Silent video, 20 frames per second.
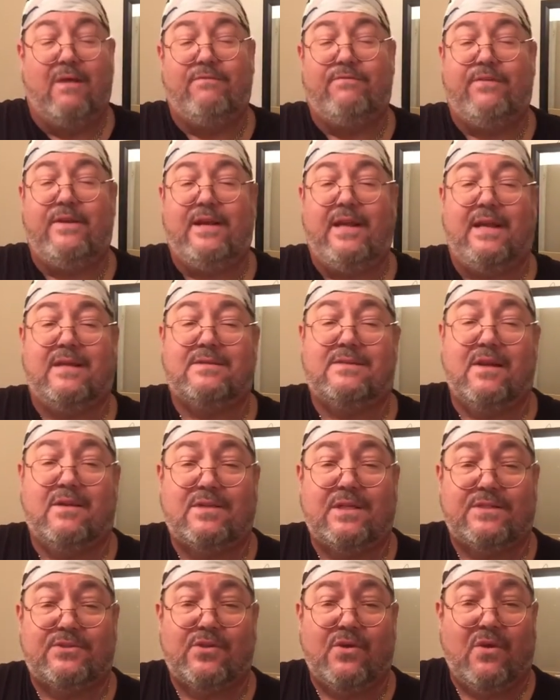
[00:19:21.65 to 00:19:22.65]
Phoenix
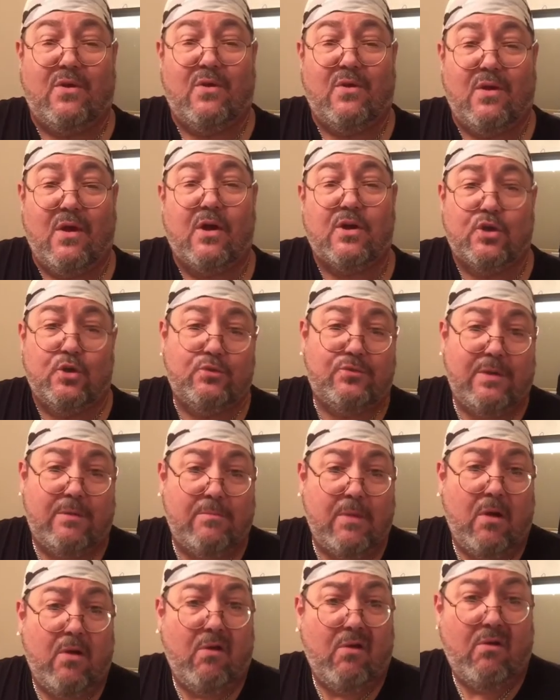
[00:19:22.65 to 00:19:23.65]
Artisan
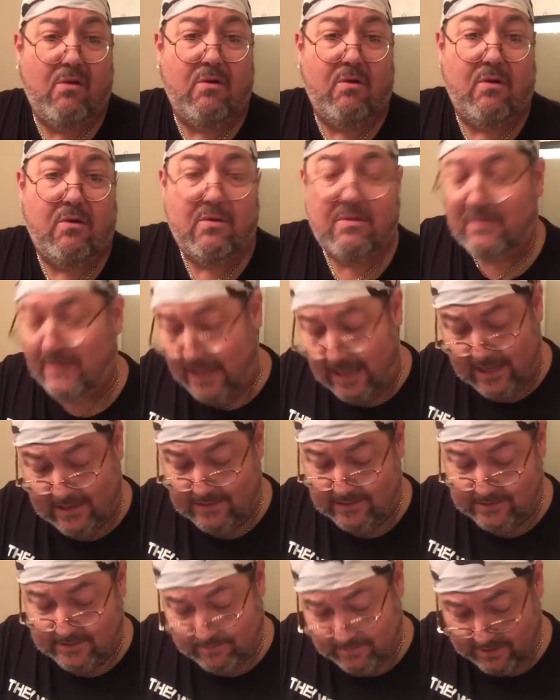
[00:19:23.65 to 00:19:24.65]
Accoutrements.
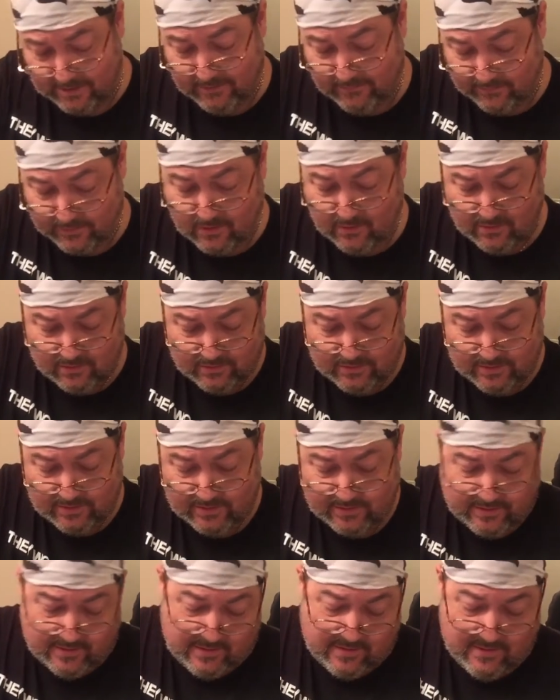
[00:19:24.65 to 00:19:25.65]
Yes, but there it
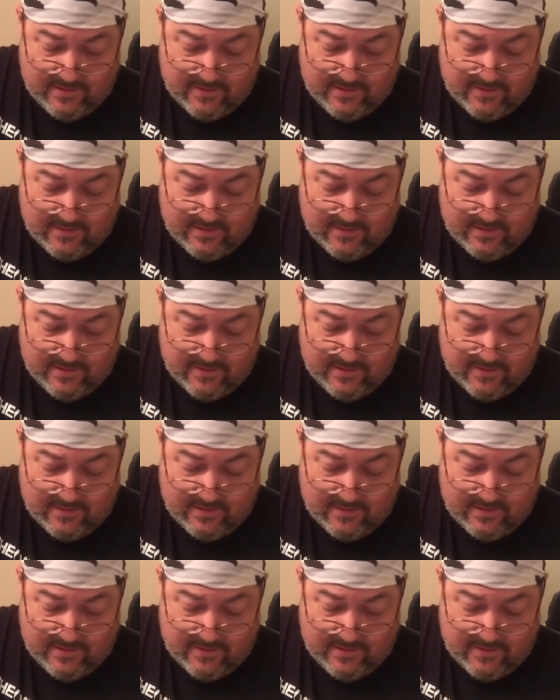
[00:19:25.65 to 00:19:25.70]
goes.